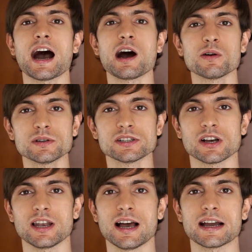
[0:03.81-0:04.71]
hours
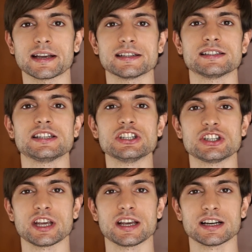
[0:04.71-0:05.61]
are like
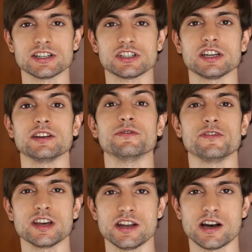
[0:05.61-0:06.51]
teaching English in
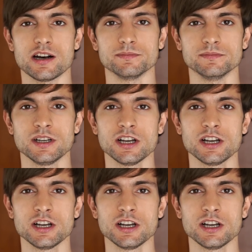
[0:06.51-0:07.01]
Vietnam,